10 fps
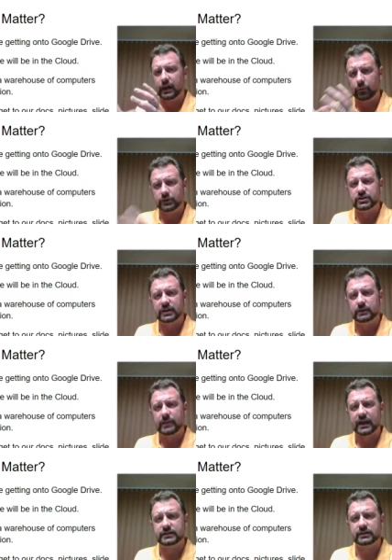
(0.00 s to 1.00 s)
And I want you to think
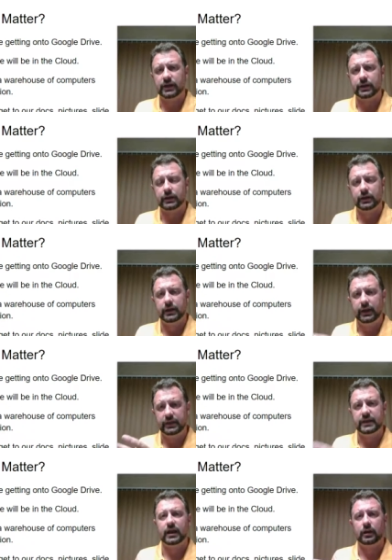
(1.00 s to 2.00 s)
back to like uh,
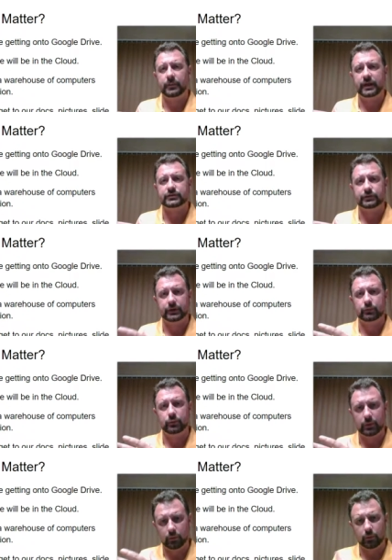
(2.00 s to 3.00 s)
in the elementary
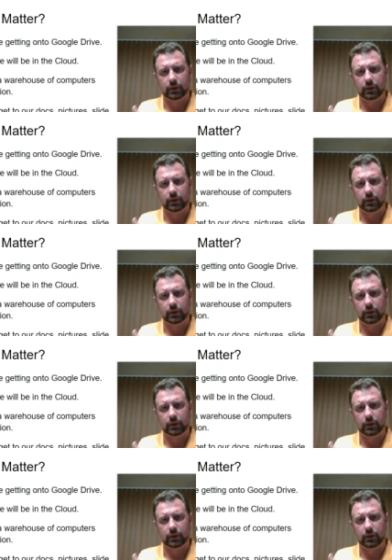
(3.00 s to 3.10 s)
when we were